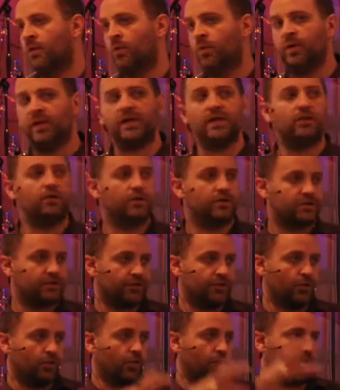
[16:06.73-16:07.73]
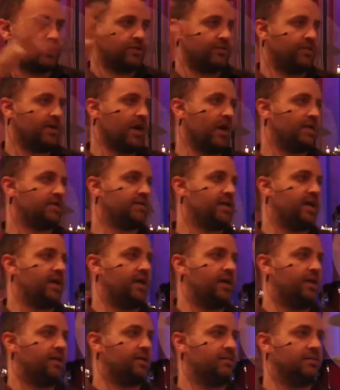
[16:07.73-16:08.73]
When he looks at the works of God's
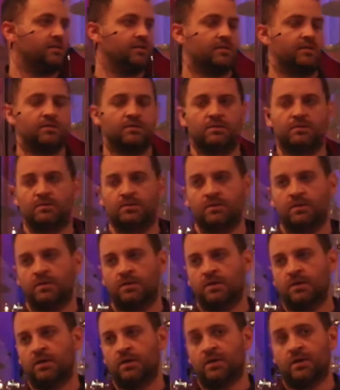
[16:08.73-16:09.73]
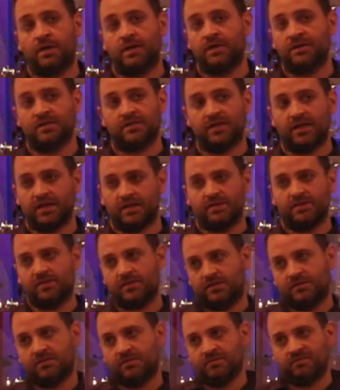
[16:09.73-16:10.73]
hands and
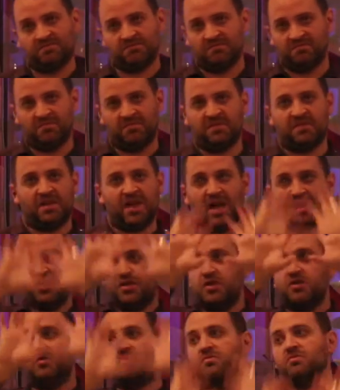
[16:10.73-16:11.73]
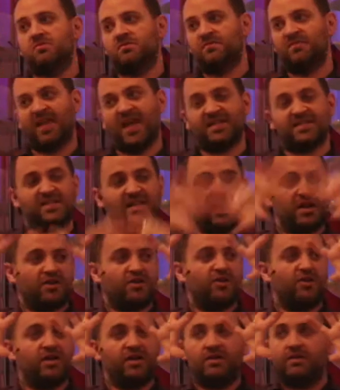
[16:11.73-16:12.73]
says, Not you, that's not
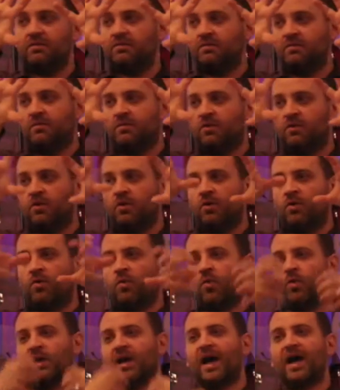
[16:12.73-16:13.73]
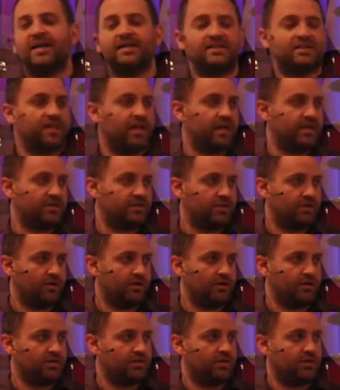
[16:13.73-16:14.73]
good. What I say is
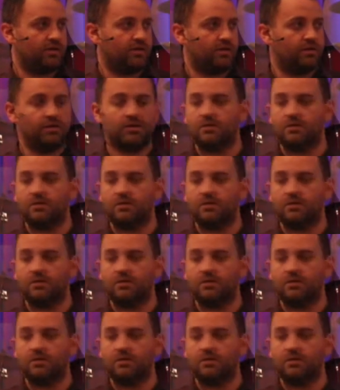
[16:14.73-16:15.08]
good is good.